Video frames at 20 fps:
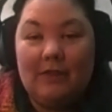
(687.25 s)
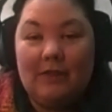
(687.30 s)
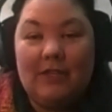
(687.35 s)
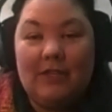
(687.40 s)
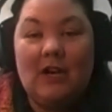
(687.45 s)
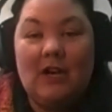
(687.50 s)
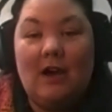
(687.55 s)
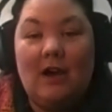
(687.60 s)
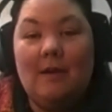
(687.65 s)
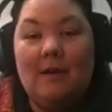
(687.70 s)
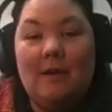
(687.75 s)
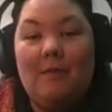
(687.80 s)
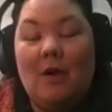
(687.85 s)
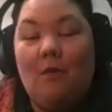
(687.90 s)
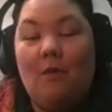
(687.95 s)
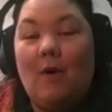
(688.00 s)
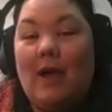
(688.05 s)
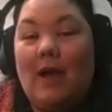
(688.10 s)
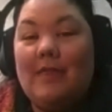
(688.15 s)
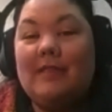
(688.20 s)
in the talk
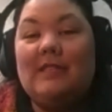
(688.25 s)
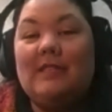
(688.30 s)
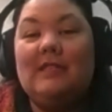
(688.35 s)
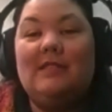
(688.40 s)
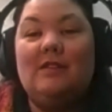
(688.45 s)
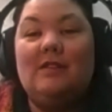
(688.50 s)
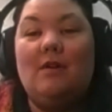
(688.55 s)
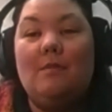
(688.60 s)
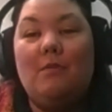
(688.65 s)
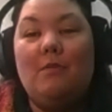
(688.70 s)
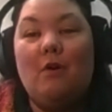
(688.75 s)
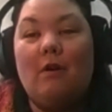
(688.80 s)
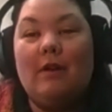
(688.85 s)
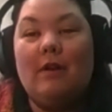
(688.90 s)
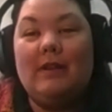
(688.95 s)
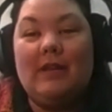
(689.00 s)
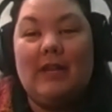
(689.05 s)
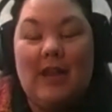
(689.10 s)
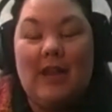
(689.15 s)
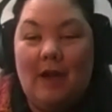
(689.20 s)
about why this is so
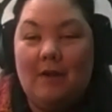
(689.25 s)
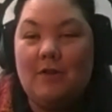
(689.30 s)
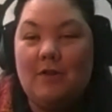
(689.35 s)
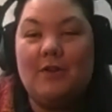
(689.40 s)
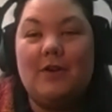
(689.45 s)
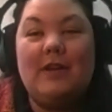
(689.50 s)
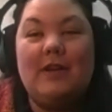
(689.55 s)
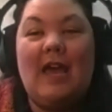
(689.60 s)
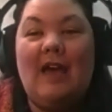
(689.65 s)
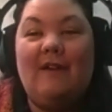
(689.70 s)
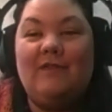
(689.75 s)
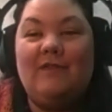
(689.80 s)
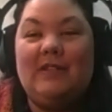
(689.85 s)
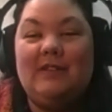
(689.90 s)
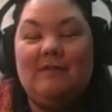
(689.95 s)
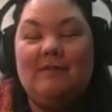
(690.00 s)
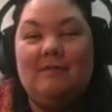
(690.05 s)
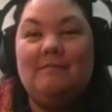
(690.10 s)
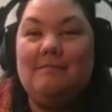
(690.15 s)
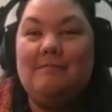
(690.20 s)
important and how you're going to have
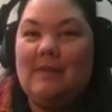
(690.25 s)
to,